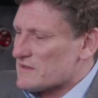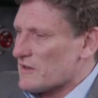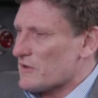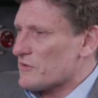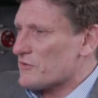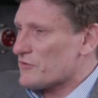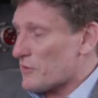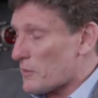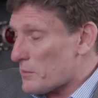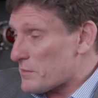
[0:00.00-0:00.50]

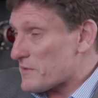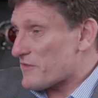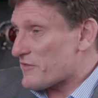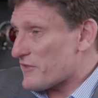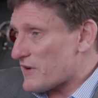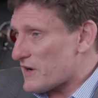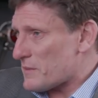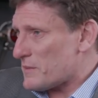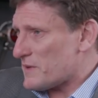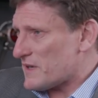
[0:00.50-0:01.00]
So from the
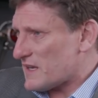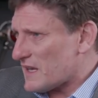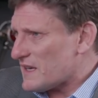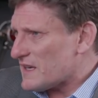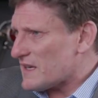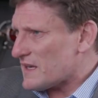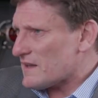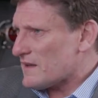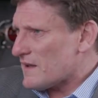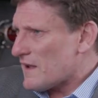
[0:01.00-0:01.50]
very
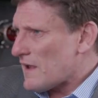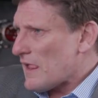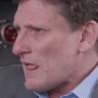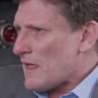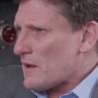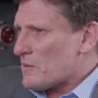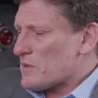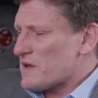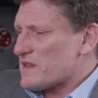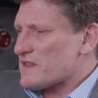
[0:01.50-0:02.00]
beginning,
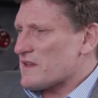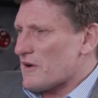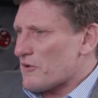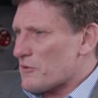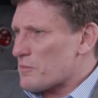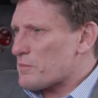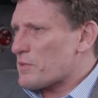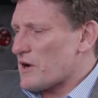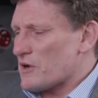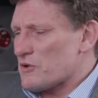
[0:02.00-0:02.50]
with
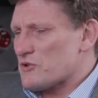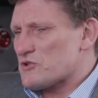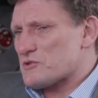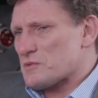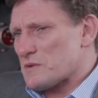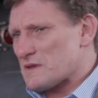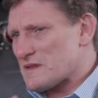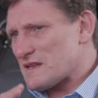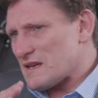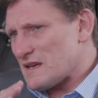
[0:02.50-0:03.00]
our
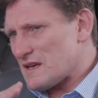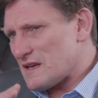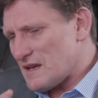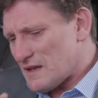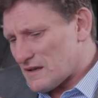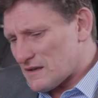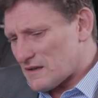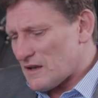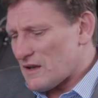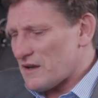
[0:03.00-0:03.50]
approach with the
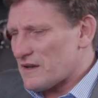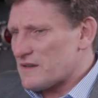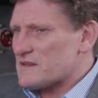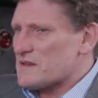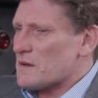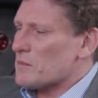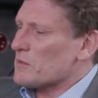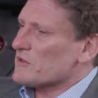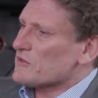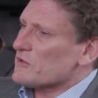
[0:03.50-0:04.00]
inclined
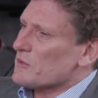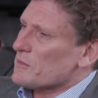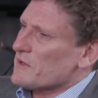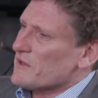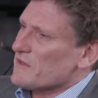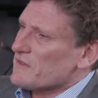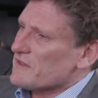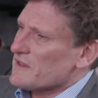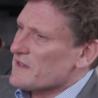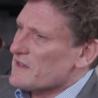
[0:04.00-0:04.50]
double
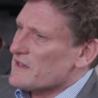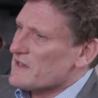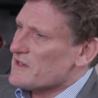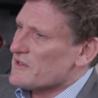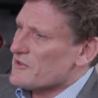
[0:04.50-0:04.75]
tourbillon 30